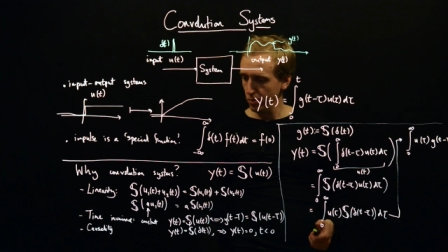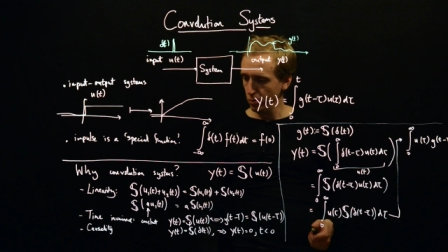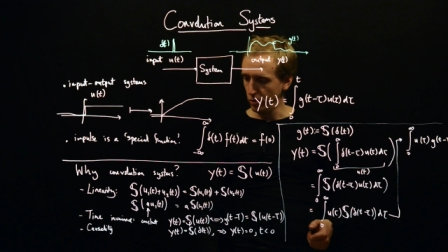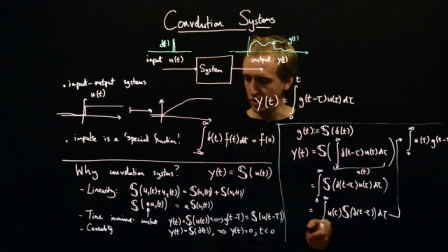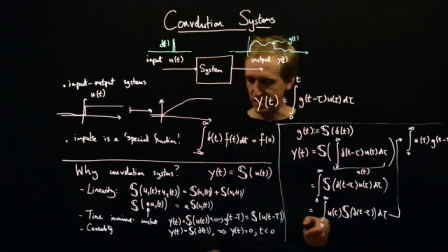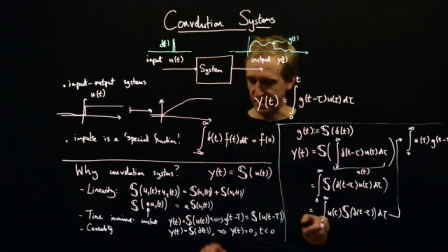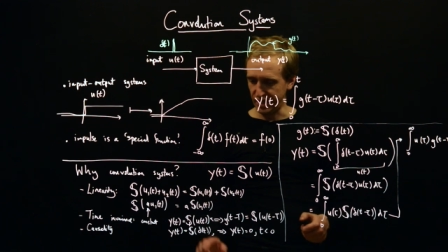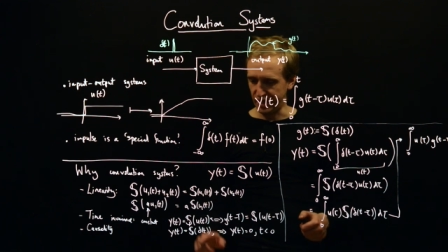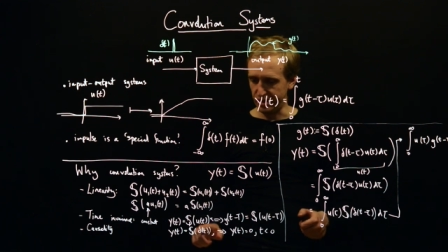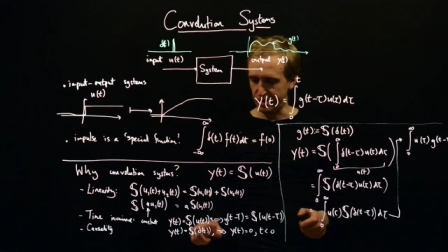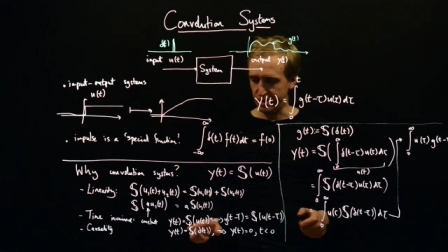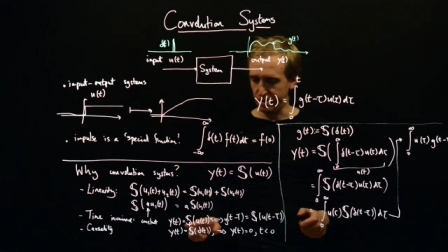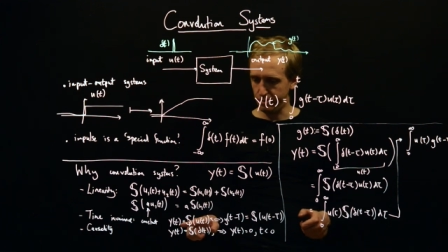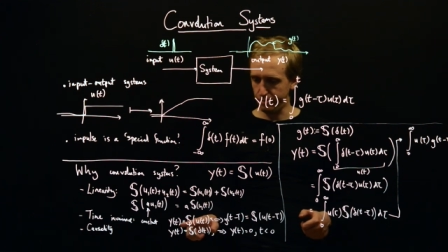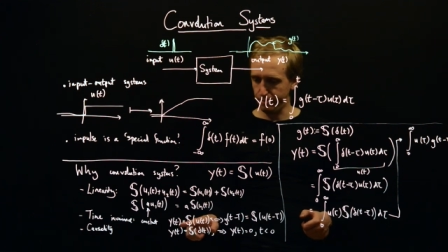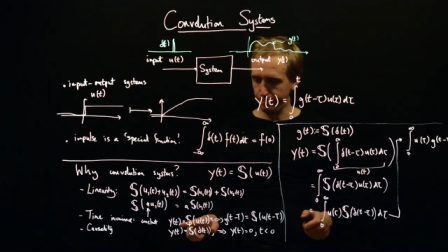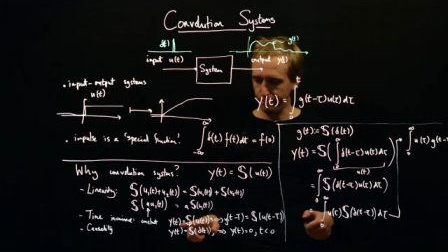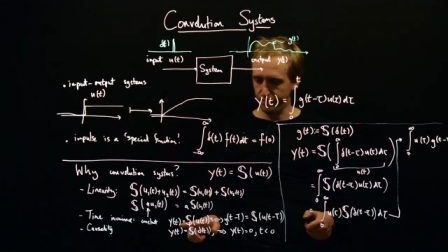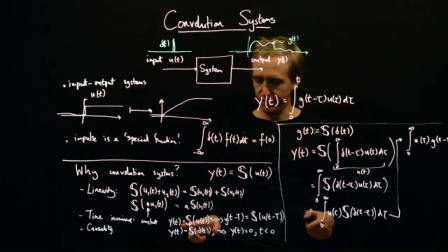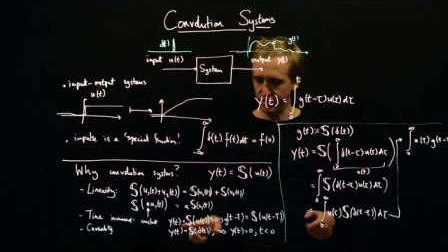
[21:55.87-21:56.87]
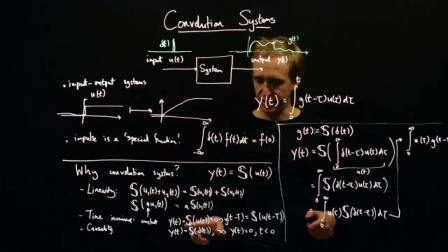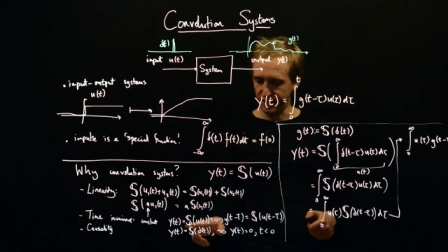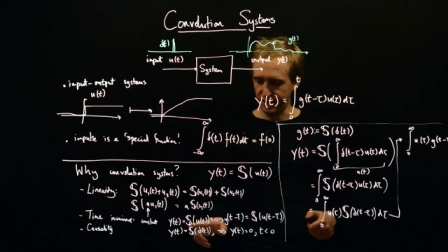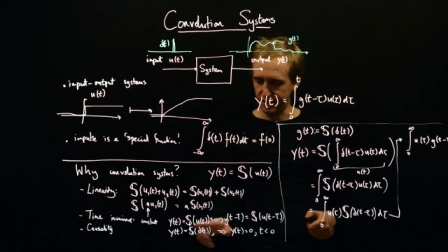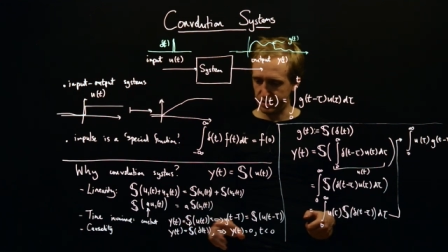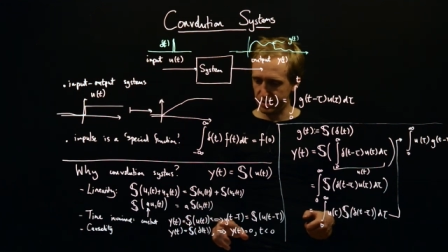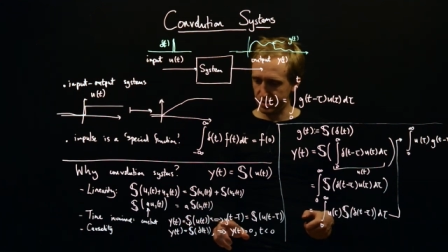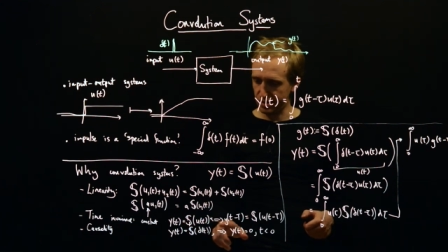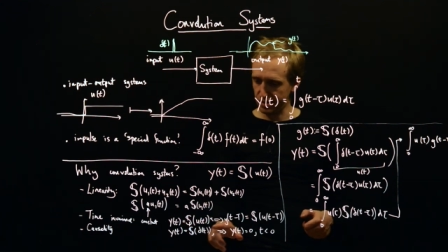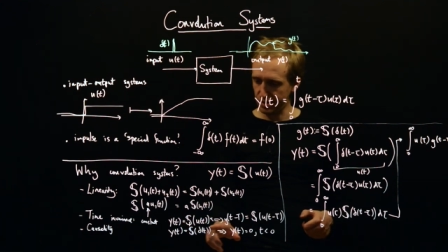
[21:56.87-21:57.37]
We said
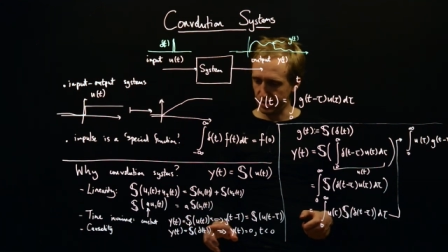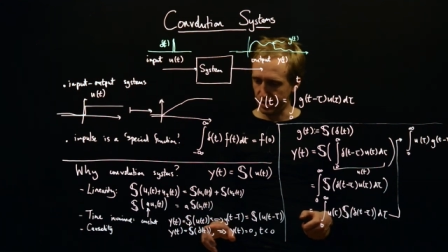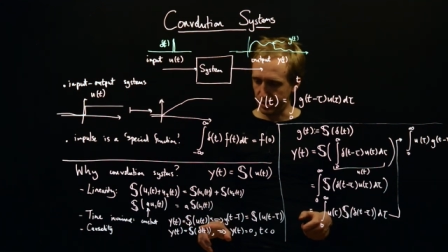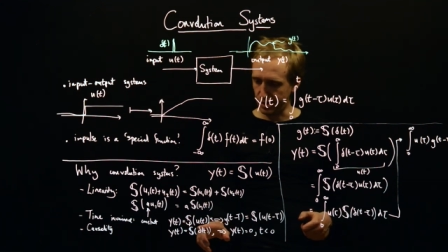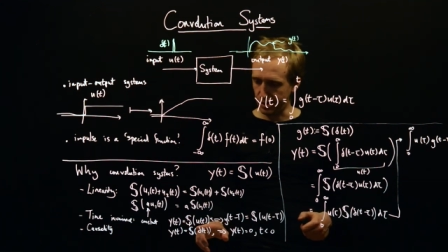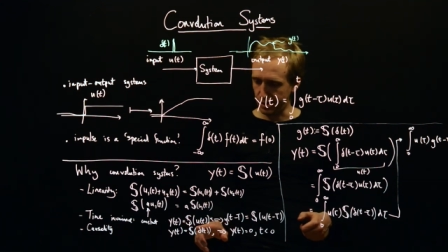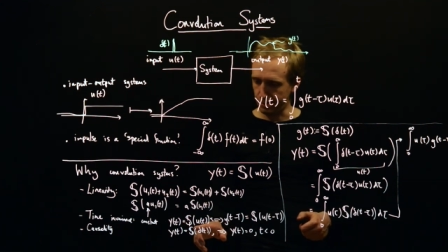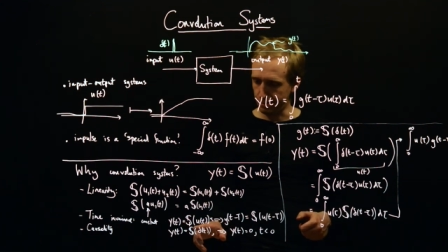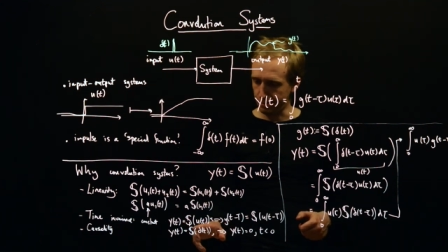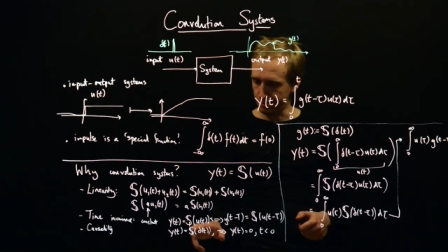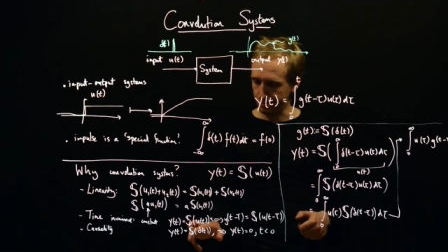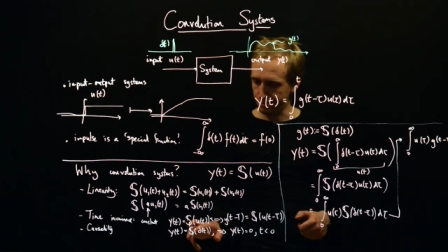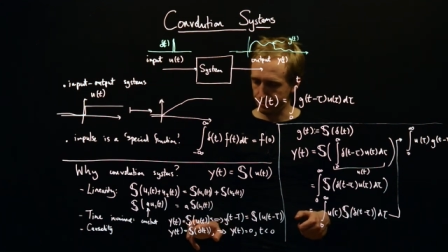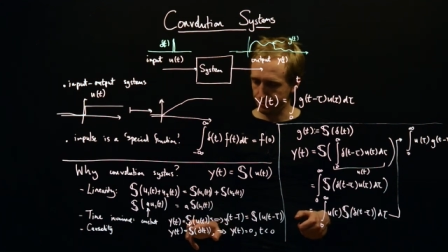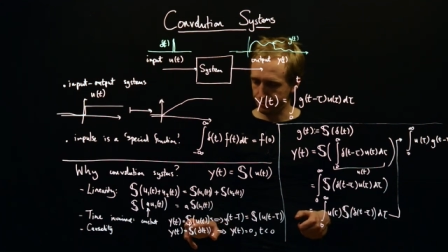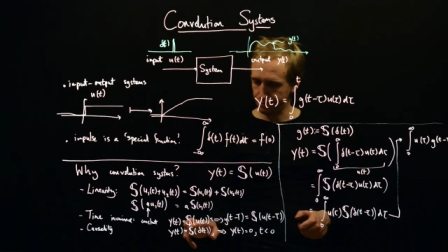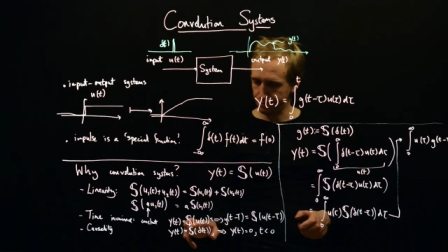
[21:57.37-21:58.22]
that um,